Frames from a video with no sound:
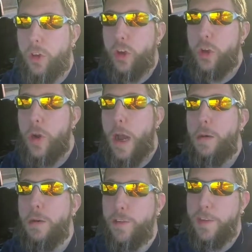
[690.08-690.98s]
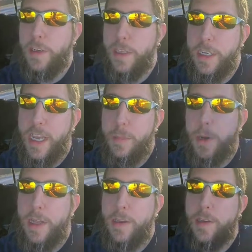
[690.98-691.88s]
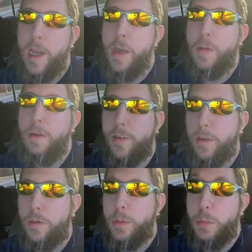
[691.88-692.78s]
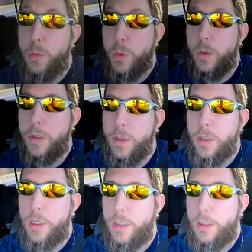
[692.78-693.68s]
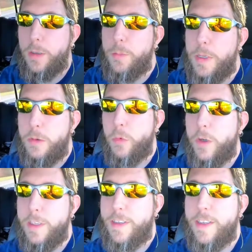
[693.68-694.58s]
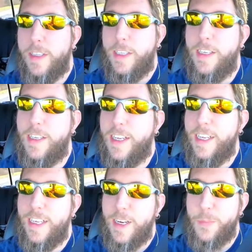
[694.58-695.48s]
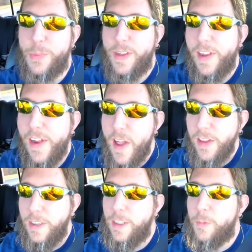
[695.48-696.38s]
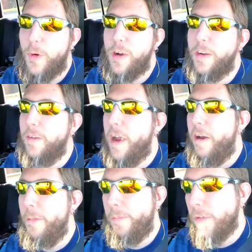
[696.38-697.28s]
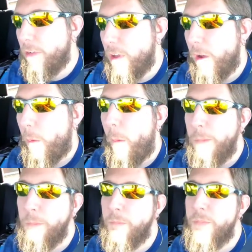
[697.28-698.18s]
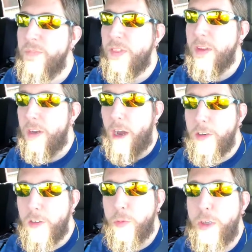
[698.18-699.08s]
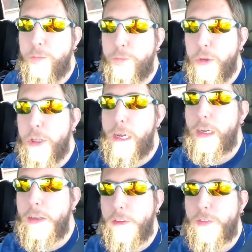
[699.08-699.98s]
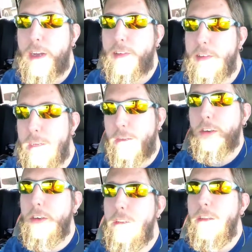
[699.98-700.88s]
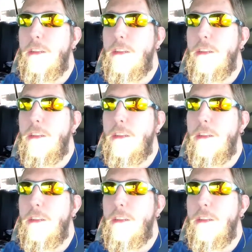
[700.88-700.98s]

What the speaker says: 2 hours into the game by that time. I was a little bit bored and wanted to get up and walk around. So I just went full out as fast as I could